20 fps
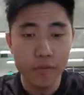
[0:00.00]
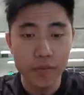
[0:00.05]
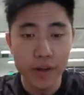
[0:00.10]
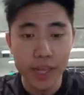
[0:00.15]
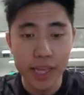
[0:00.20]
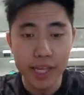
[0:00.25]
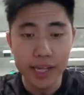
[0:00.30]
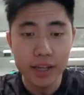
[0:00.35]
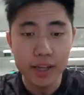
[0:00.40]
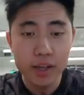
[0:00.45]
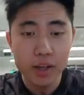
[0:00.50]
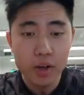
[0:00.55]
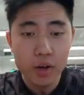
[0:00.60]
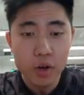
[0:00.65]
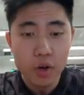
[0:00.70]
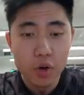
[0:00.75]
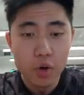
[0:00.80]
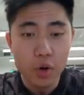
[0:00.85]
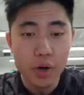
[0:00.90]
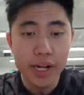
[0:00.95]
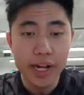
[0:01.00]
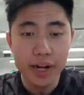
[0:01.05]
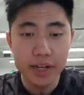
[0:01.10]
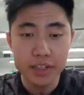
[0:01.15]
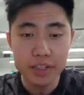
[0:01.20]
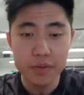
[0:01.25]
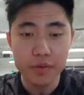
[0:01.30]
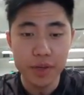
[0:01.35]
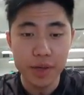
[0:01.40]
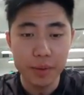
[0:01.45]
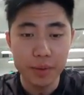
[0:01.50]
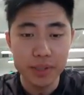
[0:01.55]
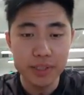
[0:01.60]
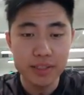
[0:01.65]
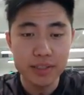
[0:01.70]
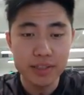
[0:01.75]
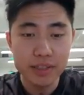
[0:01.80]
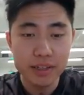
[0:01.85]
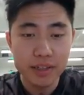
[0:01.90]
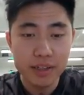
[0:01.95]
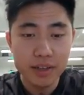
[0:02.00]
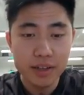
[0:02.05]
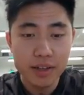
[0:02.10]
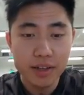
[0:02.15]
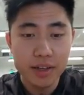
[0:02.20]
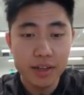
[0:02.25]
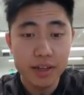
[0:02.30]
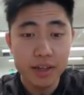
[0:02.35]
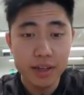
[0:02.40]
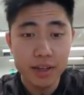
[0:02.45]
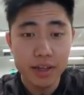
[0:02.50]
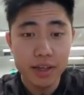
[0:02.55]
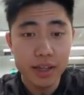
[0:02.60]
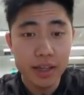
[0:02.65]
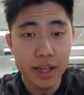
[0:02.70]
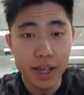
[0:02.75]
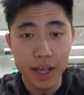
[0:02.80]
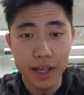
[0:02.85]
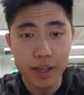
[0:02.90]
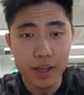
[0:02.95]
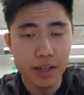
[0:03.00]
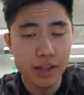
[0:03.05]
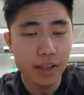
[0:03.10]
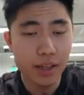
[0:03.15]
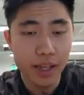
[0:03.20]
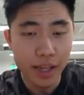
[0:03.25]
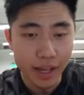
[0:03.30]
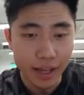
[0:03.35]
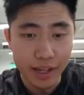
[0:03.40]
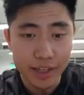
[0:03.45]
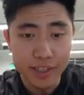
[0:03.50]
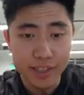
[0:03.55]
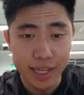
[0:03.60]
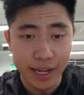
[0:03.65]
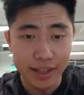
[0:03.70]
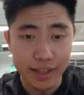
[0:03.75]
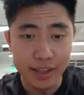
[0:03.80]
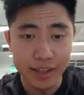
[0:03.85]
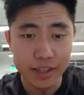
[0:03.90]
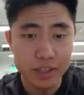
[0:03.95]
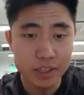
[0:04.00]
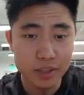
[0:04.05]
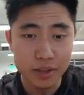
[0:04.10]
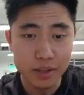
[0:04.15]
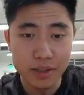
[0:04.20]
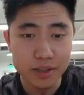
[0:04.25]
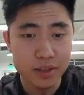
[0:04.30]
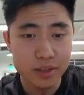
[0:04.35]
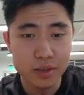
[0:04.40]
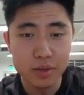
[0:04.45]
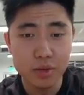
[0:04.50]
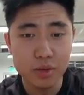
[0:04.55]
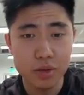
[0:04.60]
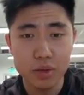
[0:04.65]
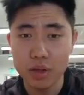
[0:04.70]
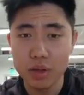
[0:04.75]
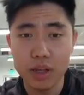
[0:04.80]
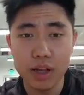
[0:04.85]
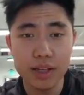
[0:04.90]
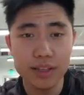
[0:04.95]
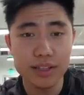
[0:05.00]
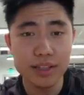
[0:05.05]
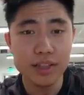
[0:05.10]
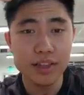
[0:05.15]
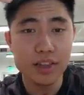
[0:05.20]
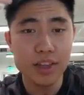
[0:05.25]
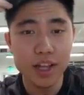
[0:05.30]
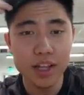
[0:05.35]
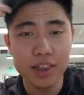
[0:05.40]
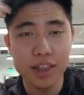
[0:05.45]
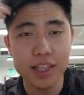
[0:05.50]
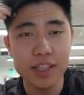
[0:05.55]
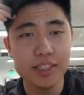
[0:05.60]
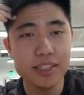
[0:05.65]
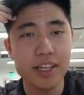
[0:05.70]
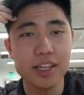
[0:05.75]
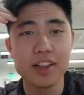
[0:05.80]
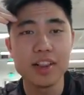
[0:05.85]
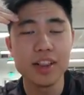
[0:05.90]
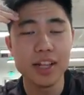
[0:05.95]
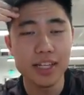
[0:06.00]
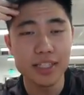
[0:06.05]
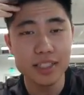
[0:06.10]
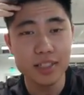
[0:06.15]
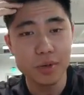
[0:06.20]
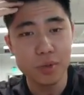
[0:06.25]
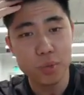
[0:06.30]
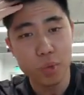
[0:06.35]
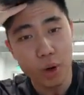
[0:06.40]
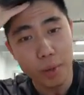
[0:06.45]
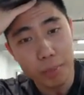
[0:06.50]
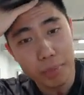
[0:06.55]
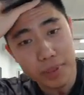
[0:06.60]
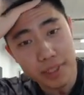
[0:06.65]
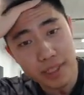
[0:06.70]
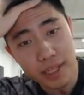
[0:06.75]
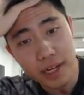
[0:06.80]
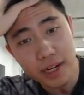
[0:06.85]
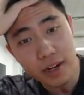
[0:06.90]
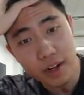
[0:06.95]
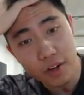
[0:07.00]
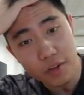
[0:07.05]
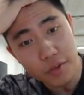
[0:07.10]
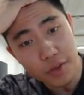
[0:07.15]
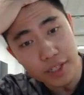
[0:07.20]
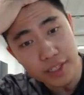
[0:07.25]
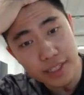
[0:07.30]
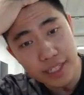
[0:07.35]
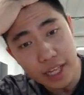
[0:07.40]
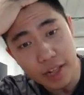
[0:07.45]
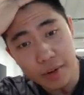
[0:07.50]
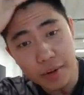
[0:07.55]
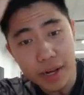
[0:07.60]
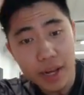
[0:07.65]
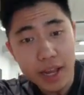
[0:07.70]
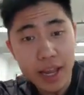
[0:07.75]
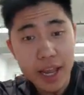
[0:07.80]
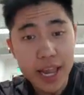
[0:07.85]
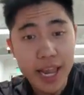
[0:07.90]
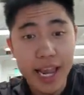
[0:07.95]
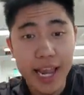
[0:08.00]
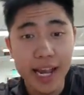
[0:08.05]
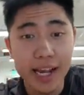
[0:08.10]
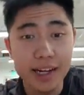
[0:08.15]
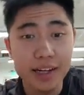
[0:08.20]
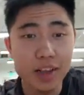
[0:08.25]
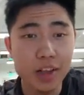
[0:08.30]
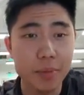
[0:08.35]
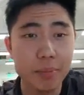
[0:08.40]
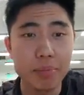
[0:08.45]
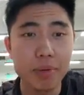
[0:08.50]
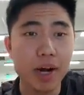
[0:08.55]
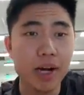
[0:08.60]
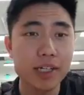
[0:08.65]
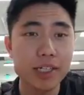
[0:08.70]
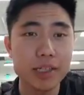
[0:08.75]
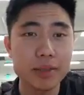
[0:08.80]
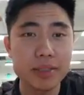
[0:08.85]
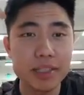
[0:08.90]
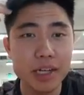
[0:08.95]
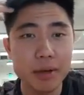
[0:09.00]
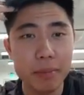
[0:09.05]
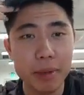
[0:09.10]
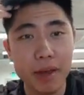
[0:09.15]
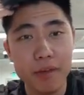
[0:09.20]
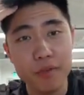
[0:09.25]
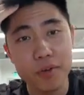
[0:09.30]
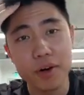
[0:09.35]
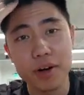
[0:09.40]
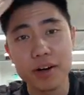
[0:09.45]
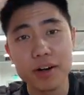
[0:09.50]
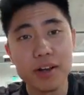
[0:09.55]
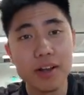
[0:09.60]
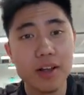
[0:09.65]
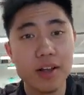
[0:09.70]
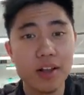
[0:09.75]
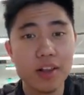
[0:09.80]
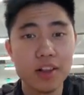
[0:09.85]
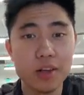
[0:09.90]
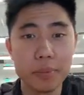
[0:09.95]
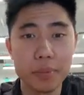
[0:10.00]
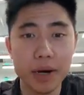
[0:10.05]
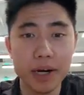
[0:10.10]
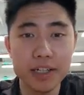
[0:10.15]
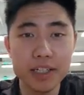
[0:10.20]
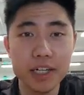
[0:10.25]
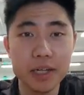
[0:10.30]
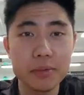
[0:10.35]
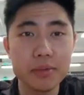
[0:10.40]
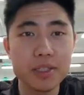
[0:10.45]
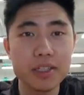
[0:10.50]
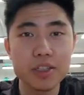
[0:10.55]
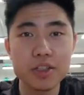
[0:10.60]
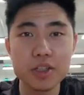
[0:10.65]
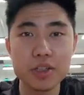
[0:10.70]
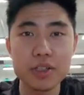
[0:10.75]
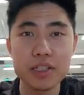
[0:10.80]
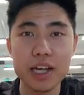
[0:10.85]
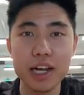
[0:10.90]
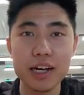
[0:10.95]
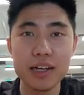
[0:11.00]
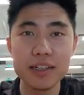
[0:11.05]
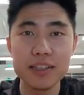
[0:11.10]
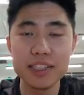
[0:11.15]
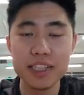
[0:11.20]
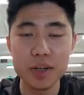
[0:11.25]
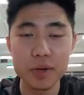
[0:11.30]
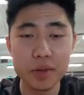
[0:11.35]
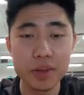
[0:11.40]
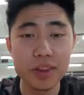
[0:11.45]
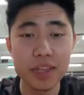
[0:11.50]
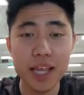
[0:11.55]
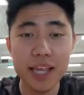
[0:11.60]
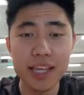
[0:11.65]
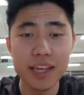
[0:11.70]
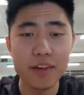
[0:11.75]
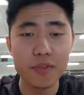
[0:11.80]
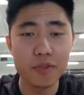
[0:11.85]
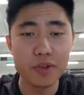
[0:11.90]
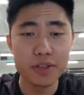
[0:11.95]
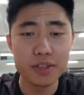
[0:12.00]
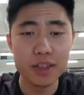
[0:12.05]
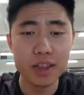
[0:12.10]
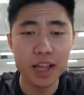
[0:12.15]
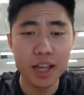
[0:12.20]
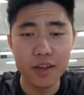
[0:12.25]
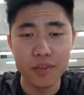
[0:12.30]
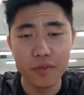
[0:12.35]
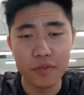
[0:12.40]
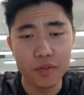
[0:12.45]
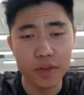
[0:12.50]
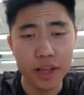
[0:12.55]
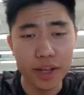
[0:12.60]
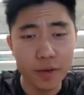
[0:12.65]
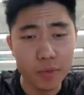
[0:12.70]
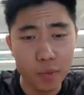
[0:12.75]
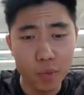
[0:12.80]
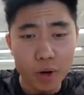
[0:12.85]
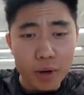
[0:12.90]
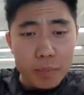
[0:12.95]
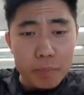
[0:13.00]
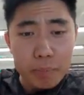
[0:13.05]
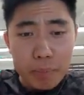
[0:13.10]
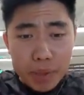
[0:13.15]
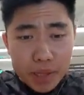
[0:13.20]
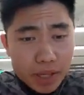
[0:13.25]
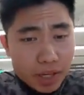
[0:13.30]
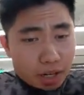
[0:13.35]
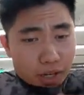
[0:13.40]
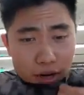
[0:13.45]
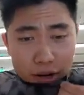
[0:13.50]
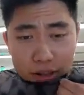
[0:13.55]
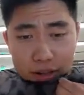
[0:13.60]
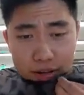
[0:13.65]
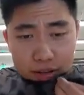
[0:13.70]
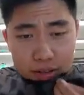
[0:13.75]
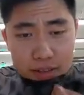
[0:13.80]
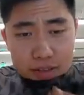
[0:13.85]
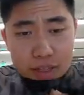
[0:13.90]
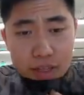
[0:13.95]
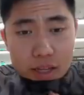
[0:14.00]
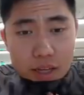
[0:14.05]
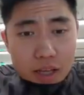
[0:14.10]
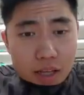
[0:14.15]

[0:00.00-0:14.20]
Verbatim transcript: Fine, like, who cares if he was? Yeah, yeah, exactly. It's it's nothing. It's like less than one percent of his salary, and LeBron James is gonna pay for it. LeBron James just got a deal with Nike for his life for like one billion dollars.